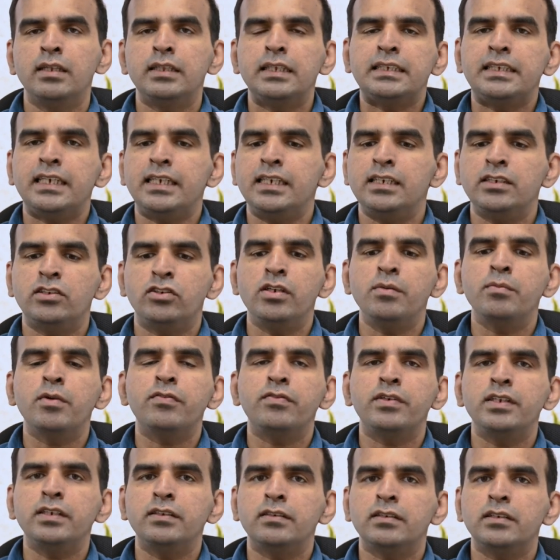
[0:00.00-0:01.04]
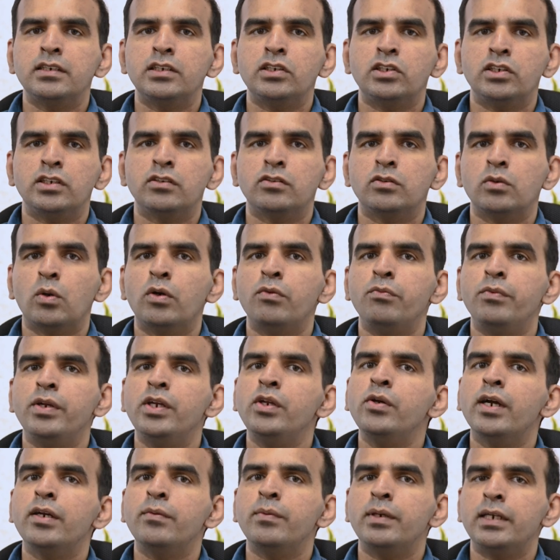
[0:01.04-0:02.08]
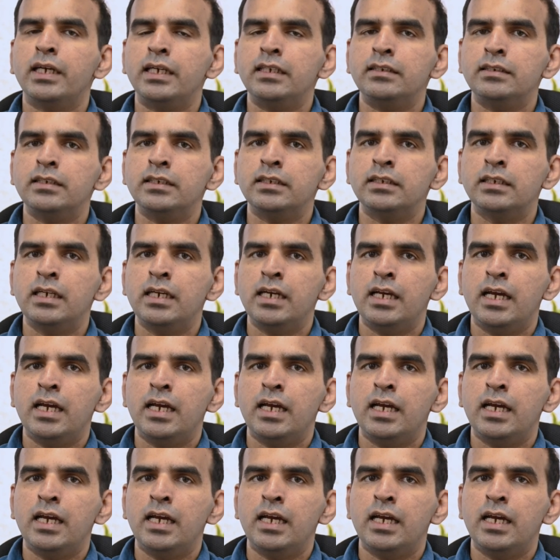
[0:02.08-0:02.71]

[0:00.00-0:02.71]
The second stream of research is on video advertising,